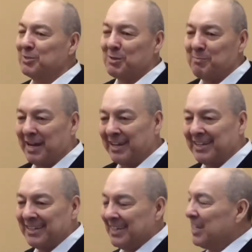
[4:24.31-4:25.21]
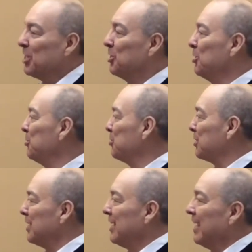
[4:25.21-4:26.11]
It was in my
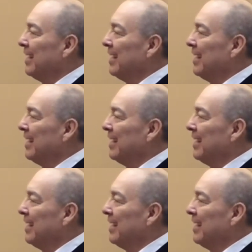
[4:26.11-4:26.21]
youth,